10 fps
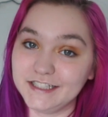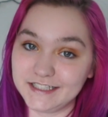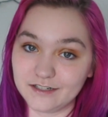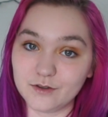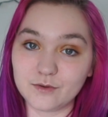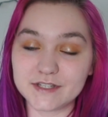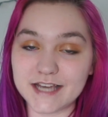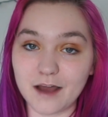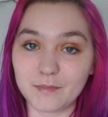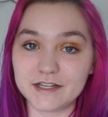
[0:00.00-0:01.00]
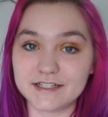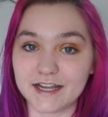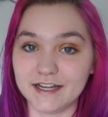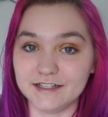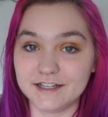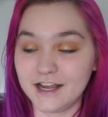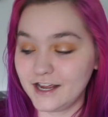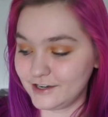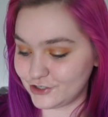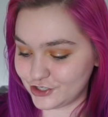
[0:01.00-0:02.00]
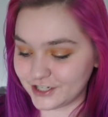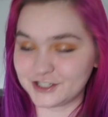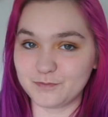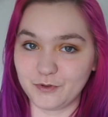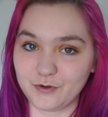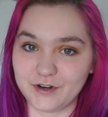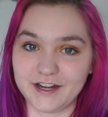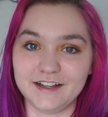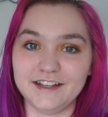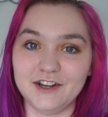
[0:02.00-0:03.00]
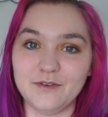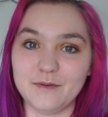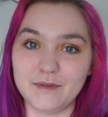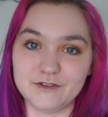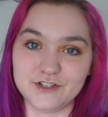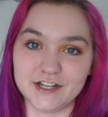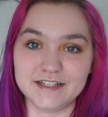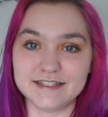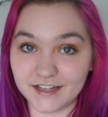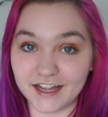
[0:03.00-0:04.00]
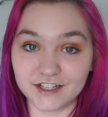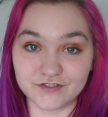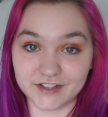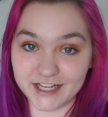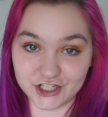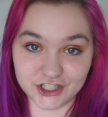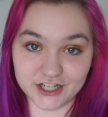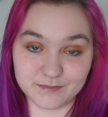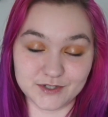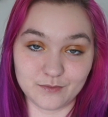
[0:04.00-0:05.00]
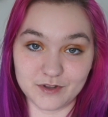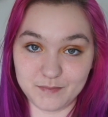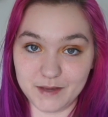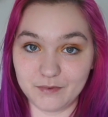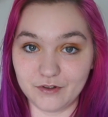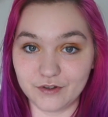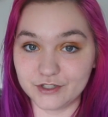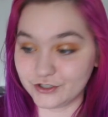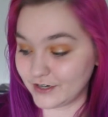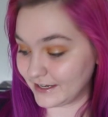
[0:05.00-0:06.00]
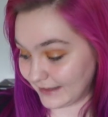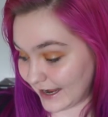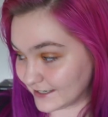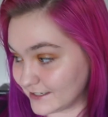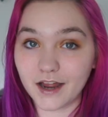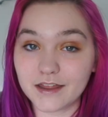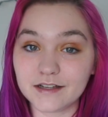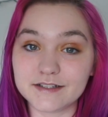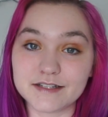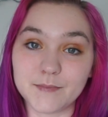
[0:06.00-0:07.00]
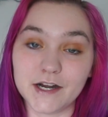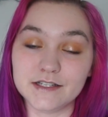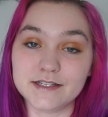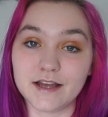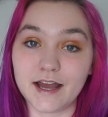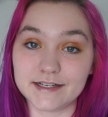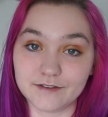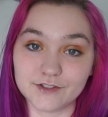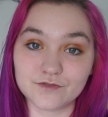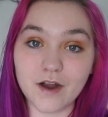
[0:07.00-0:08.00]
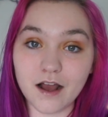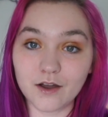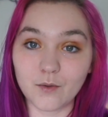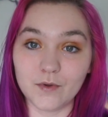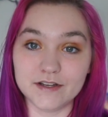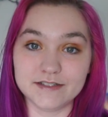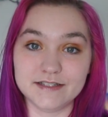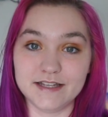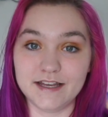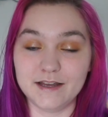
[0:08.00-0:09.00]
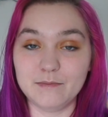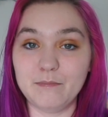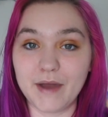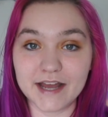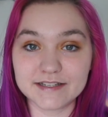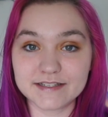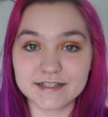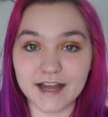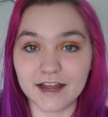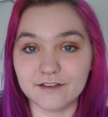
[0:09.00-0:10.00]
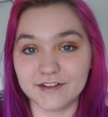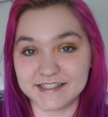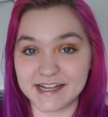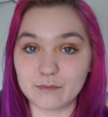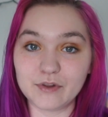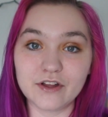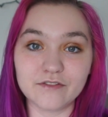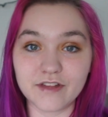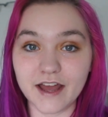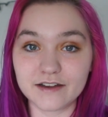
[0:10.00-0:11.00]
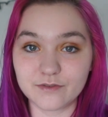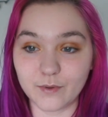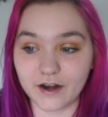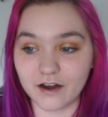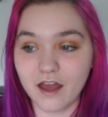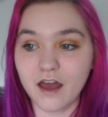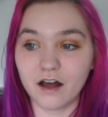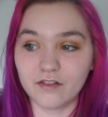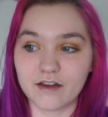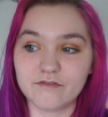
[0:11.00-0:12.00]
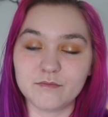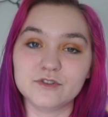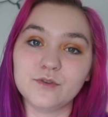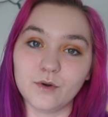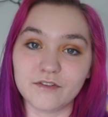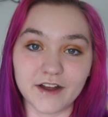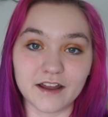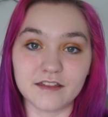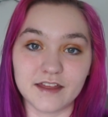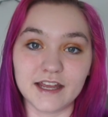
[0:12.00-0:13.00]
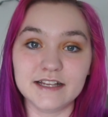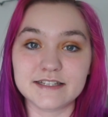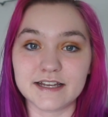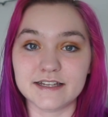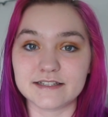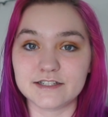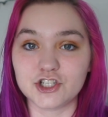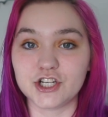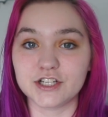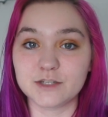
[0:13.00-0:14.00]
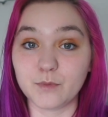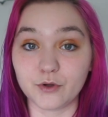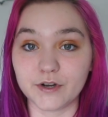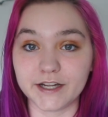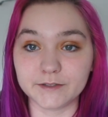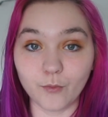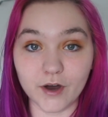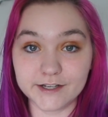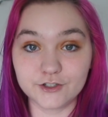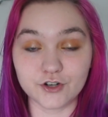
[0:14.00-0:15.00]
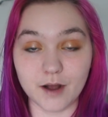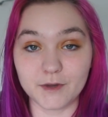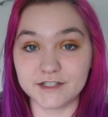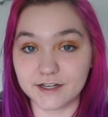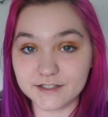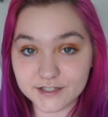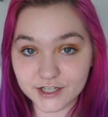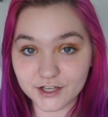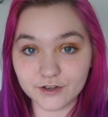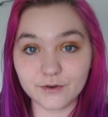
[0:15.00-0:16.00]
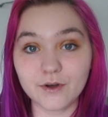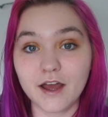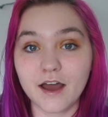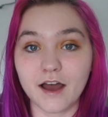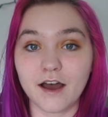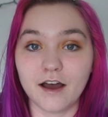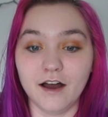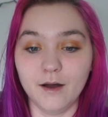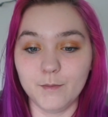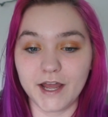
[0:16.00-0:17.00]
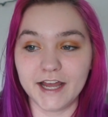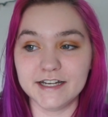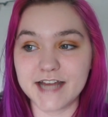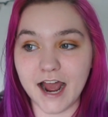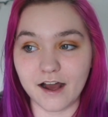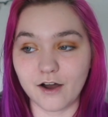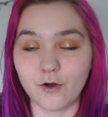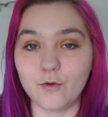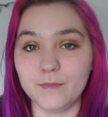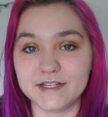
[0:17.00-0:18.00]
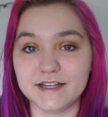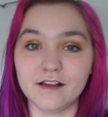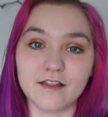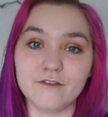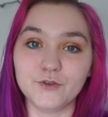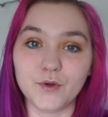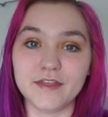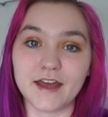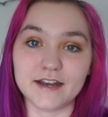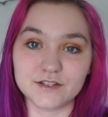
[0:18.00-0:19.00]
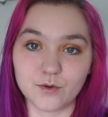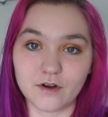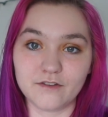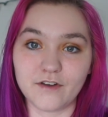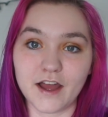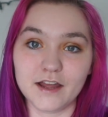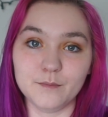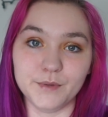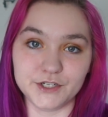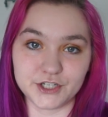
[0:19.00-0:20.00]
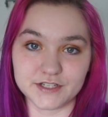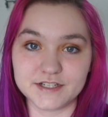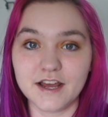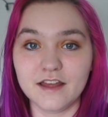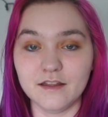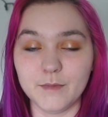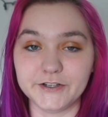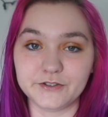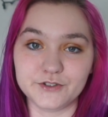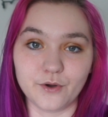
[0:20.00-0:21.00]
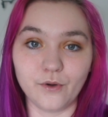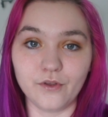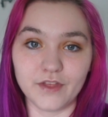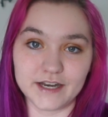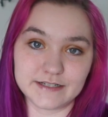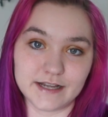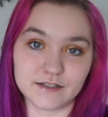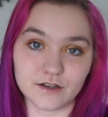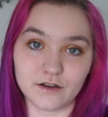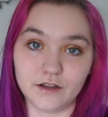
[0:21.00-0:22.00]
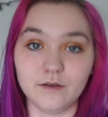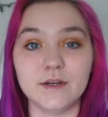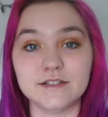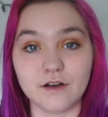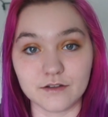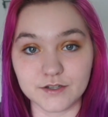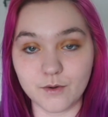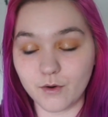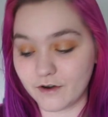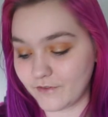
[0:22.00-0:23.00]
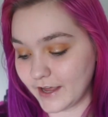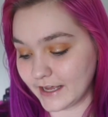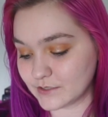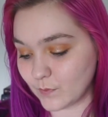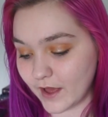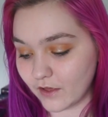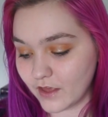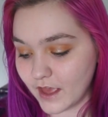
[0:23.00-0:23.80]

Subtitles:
deal with what's happened, and just exploring, you know, emotions and relationships with people during that. I think Disappearance at Devil's Rock was the best kind of example of that, where a lot of the most horrifying things is just exploring what trauma does to you, and how missing a loved one, that is horrifying, but just the mental toll that it takes on you is also horrifying as well.